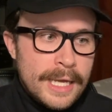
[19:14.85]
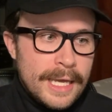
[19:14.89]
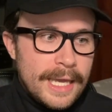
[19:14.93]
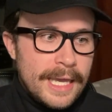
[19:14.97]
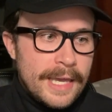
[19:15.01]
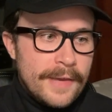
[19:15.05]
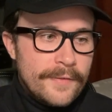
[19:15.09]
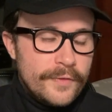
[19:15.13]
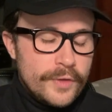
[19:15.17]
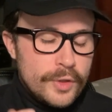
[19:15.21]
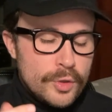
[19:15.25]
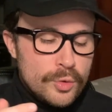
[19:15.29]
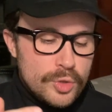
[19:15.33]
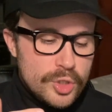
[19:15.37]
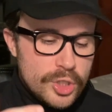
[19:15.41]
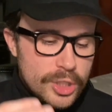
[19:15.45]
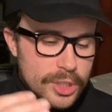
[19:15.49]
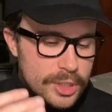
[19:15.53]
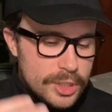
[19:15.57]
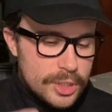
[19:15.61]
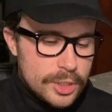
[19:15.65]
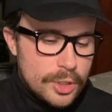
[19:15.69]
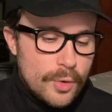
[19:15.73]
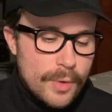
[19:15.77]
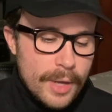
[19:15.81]
If you
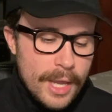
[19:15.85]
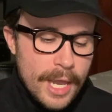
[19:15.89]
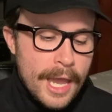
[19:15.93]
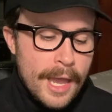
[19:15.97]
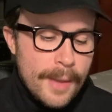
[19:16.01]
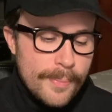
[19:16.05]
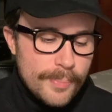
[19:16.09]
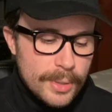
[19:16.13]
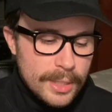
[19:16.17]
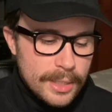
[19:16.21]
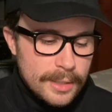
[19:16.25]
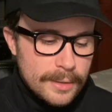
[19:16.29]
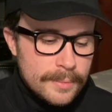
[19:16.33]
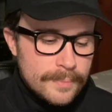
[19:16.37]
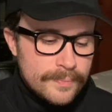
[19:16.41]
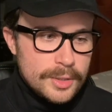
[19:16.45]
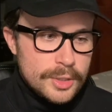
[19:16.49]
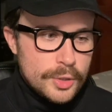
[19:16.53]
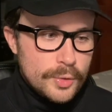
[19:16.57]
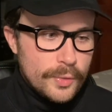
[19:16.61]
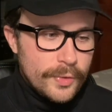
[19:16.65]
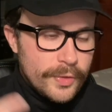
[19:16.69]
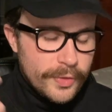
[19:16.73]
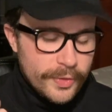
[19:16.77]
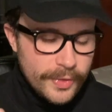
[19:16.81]
just so happen
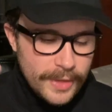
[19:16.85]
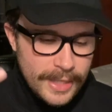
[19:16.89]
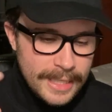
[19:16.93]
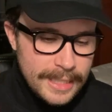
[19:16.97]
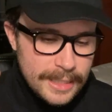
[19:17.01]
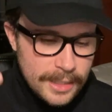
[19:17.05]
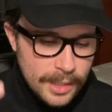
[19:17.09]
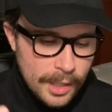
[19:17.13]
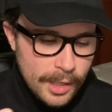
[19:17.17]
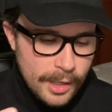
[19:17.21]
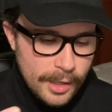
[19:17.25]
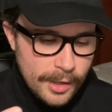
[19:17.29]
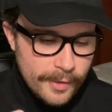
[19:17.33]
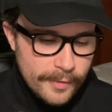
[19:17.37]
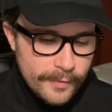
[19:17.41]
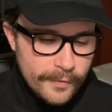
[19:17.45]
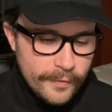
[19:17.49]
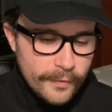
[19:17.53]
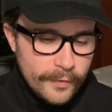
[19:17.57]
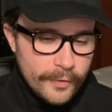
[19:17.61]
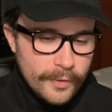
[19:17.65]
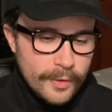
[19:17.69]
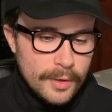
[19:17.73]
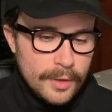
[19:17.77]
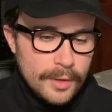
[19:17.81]
to think
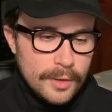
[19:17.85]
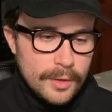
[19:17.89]
of